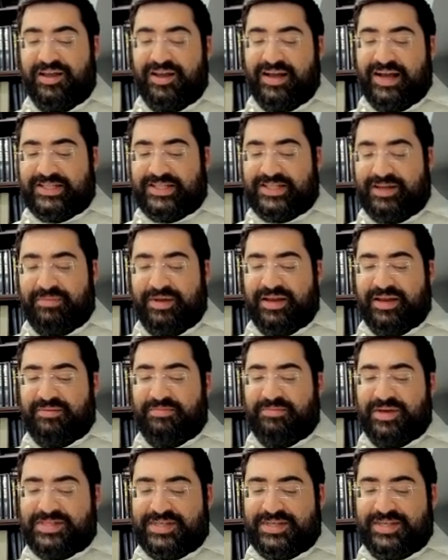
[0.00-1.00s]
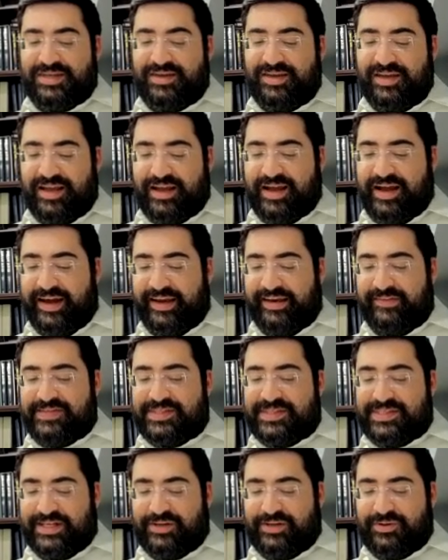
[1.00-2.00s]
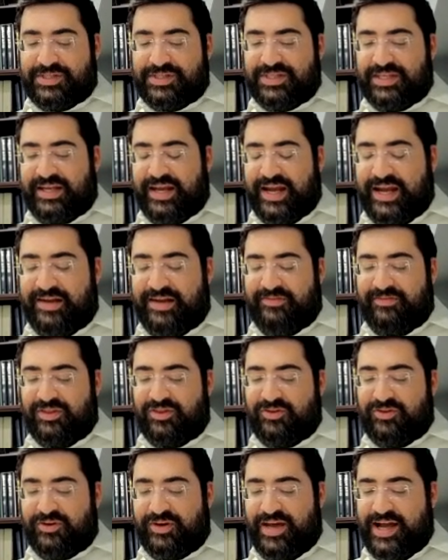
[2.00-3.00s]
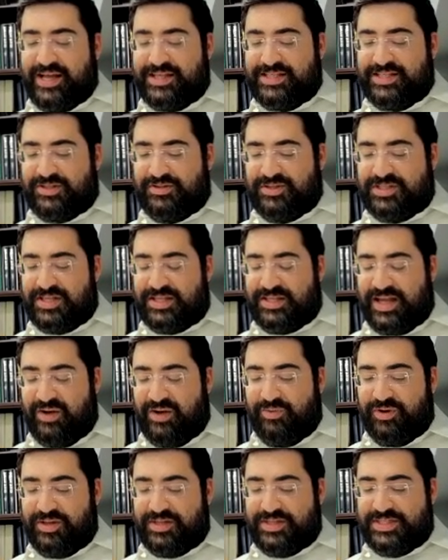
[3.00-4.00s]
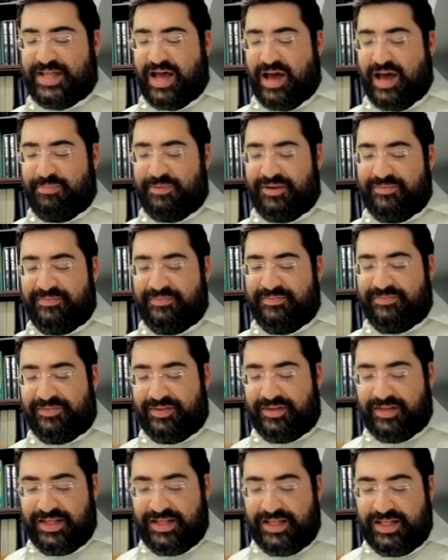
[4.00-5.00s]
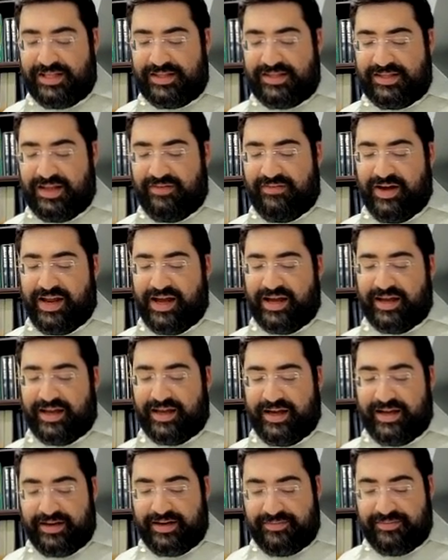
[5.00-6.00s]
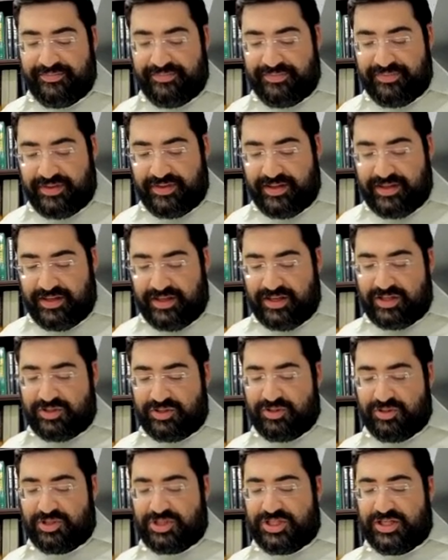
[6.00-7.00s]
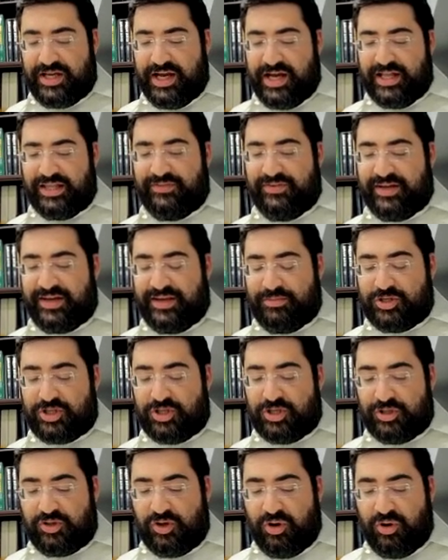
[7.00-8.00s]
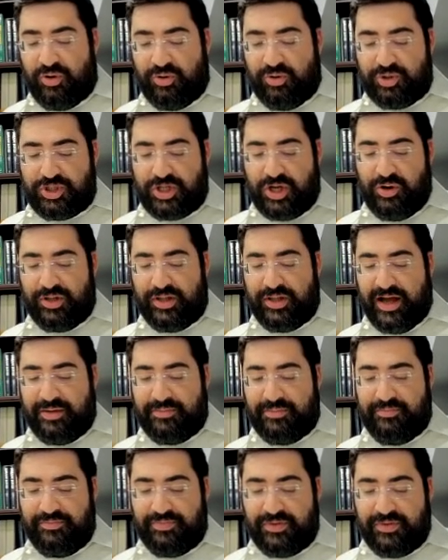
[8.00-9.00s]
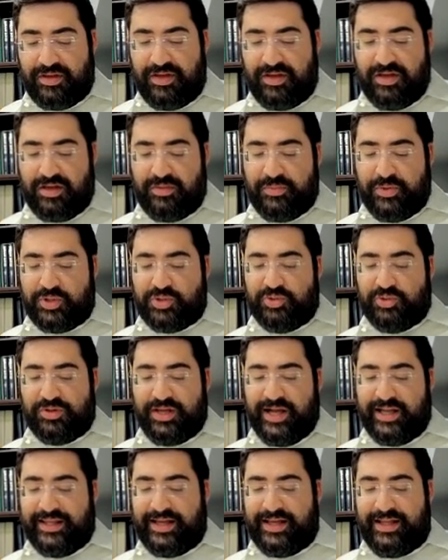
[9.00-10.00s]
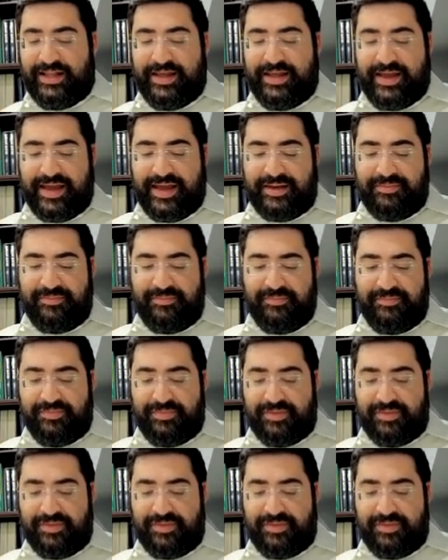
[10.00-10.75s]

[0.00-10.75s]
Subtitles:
Hashem made him busy, and kind of in secrecy gave the Torah so the Satan wouldn't stop it. Davar achar, Toshiyat Devarim Shel Tohu Sha'olam, Vishutat Aleihim.